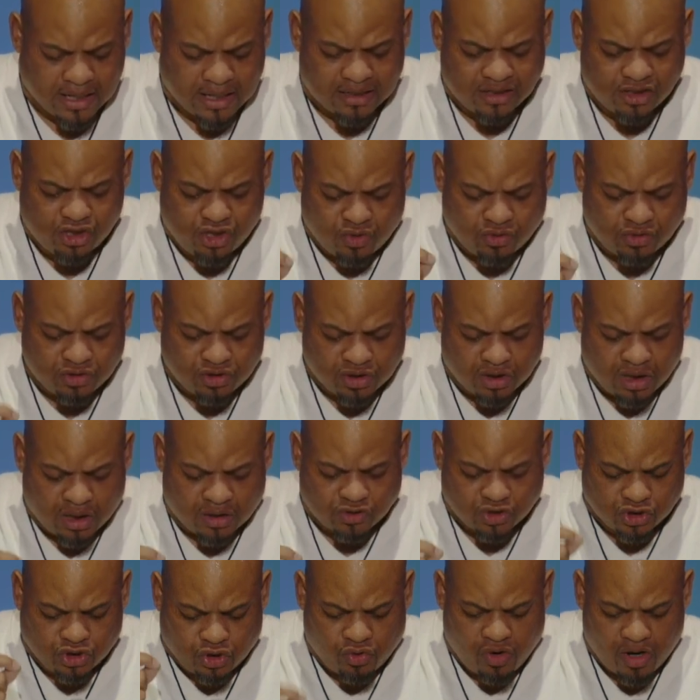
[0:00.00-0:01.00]
You, uh,
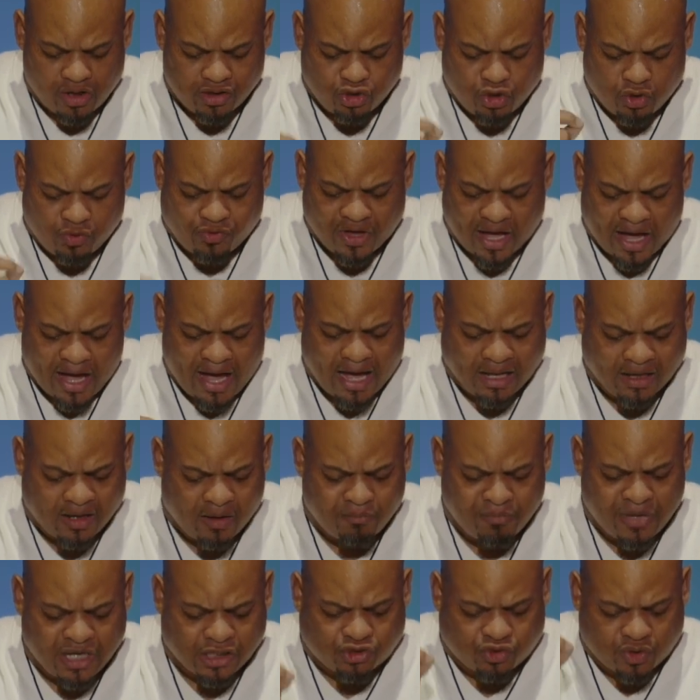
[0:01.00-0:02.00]
you, you the
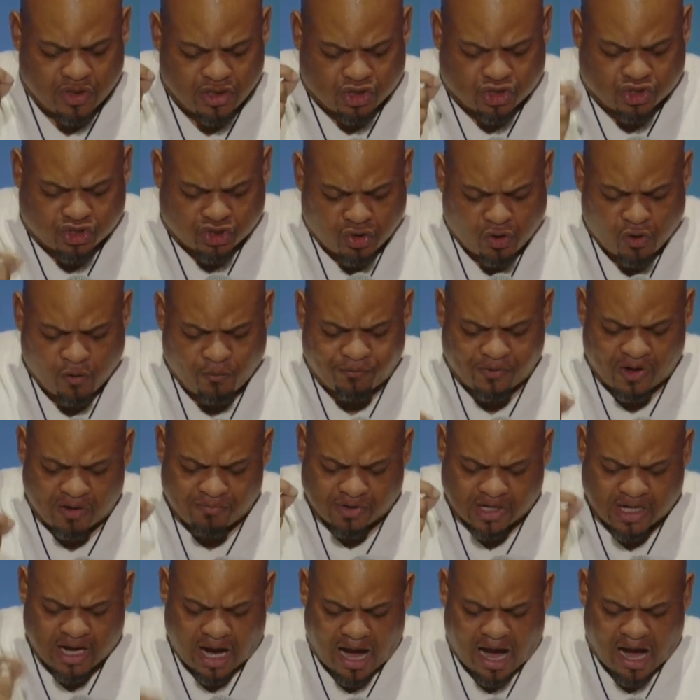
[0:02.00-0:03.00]
elementary truth of
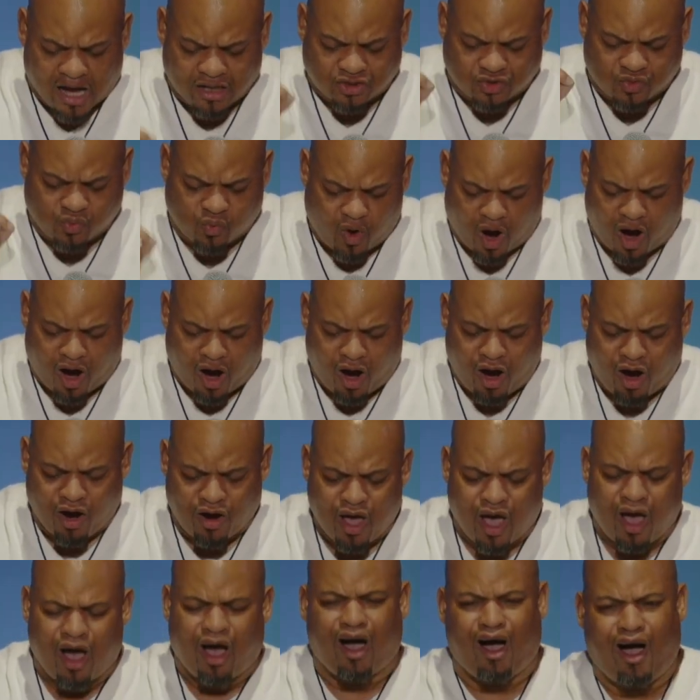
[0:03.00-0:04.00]
God's word
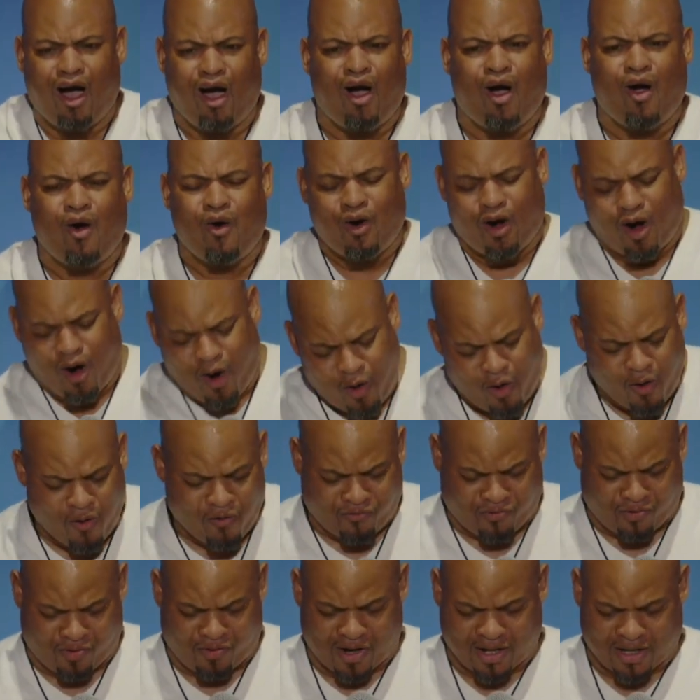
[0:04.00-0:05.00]
all
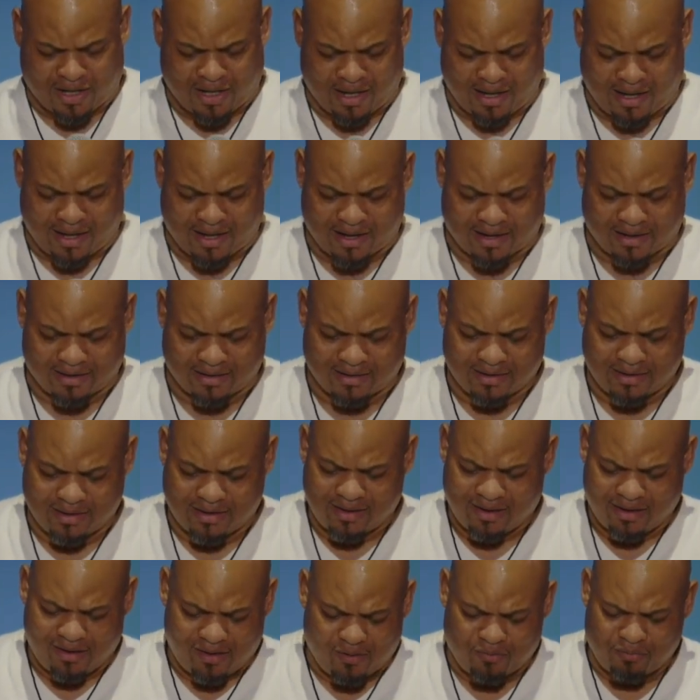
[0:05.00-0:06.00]
over again.
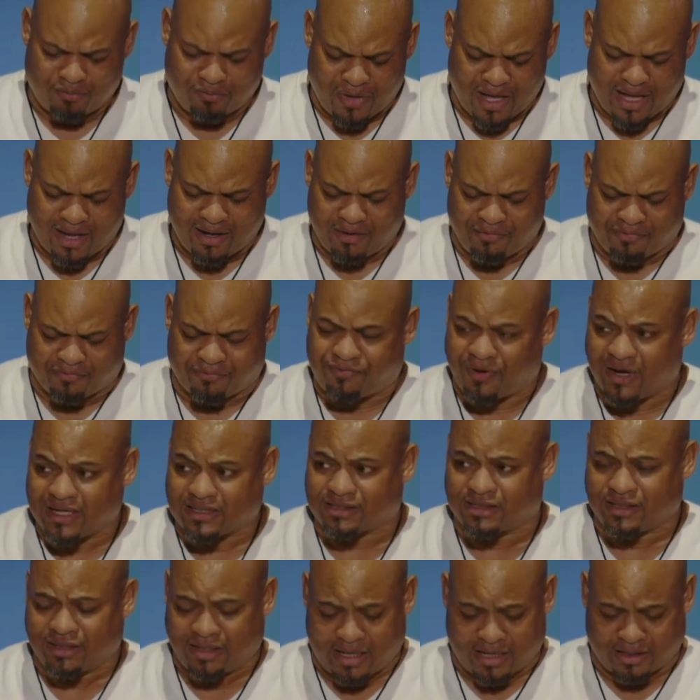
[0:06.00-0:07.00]
Oh man, he
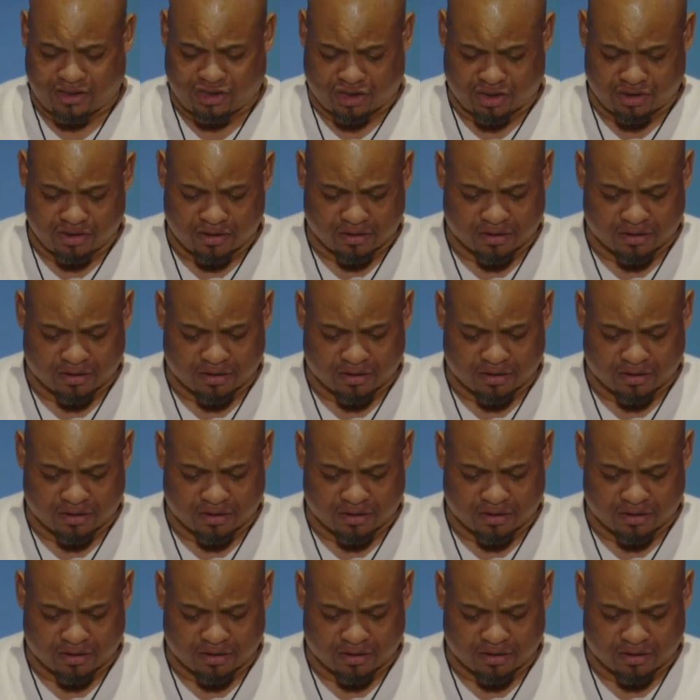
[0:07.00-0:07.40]
fussing at you.